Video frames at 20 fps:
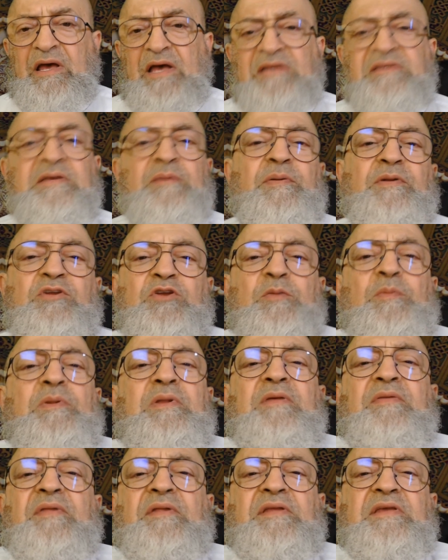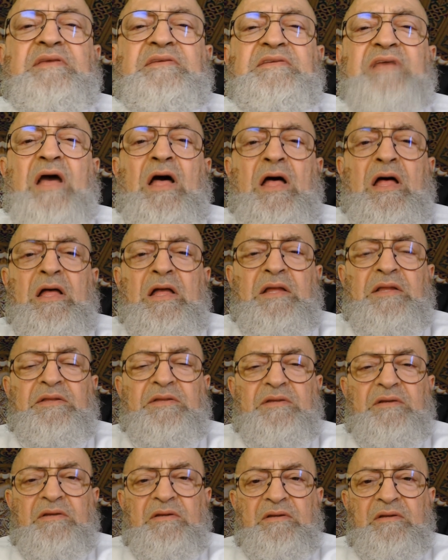I said, But you believe that he is
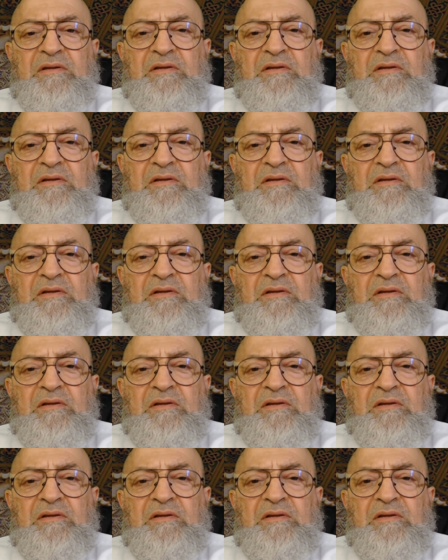God.